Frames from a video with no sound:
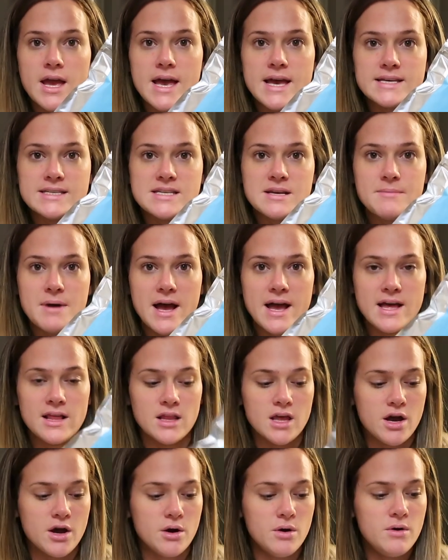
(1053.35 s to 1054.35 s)

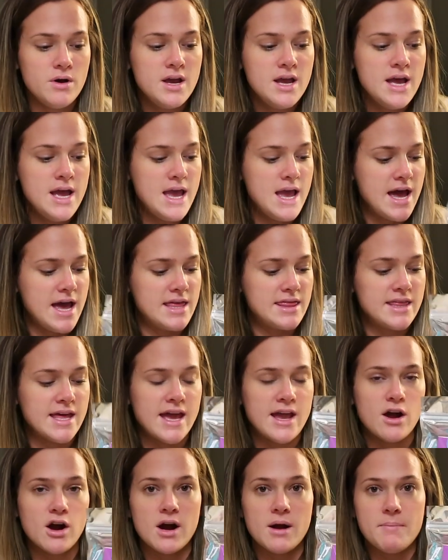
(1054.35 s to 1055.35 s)
S-M-I-L-O, and
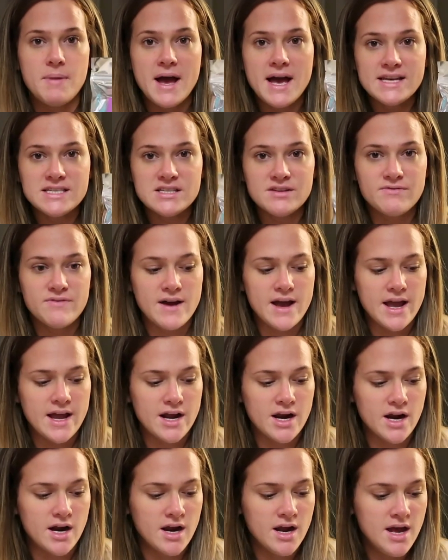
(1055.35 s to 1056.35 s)
they are a
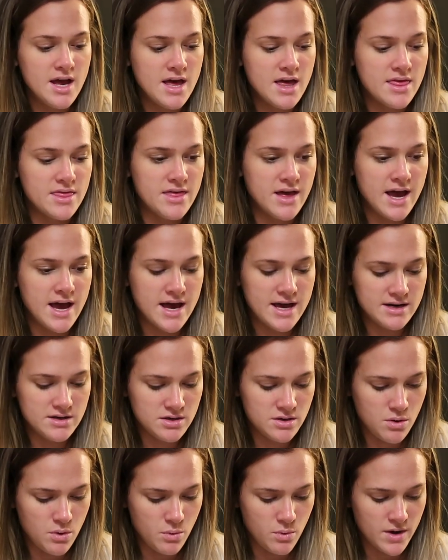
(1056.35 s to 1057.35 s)
pacifier that
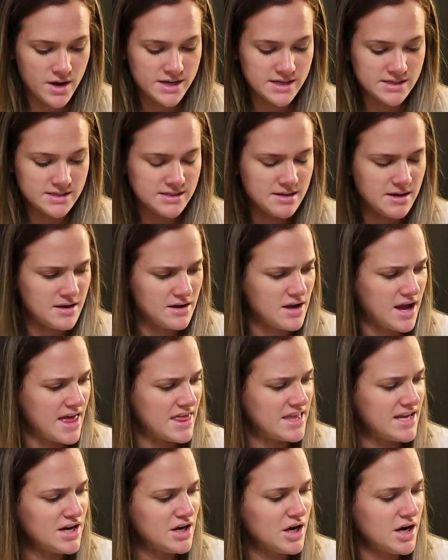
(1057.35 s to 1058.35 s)
was, I
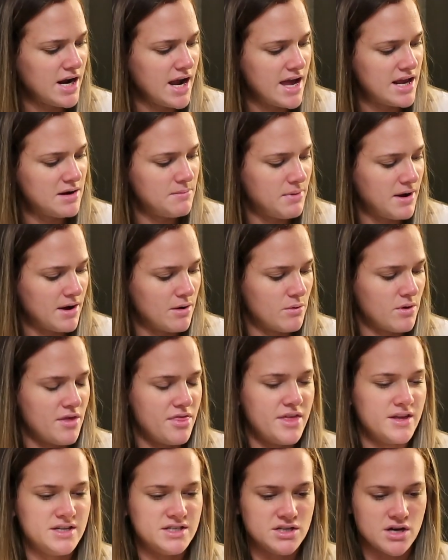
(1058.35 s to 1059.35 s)
think, created by
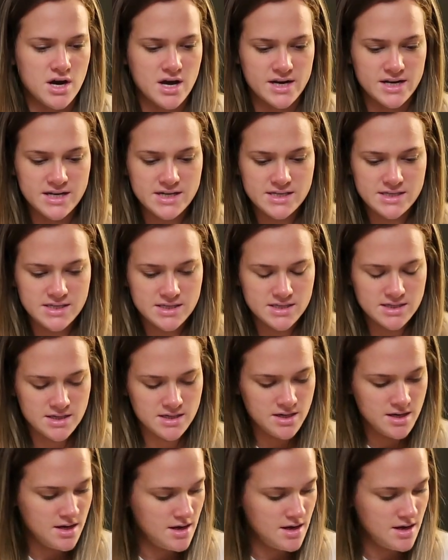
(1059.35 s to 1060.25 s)
orthodontist.